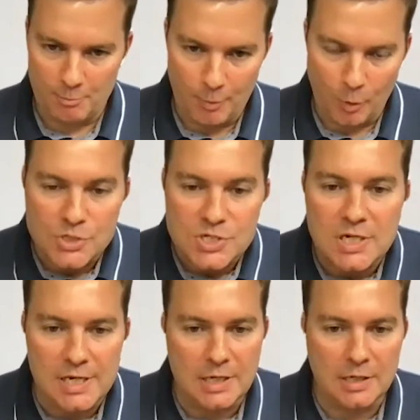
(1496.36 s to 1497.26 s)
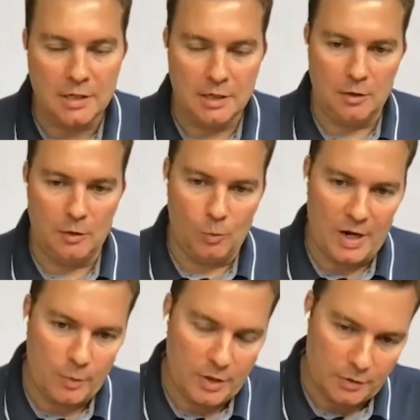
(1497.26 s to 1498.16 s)
Mostly
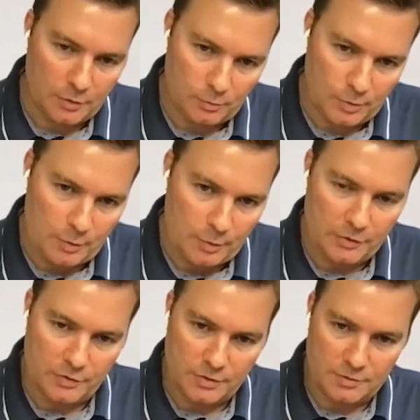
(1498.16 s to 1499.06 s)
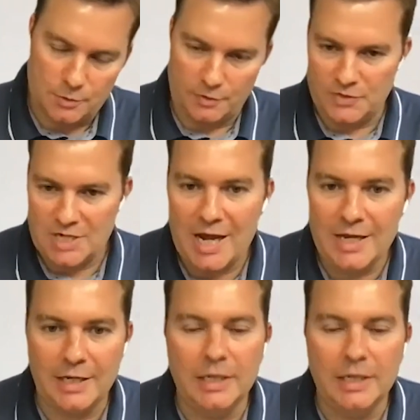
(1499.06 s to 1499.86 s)
where we're sort of tied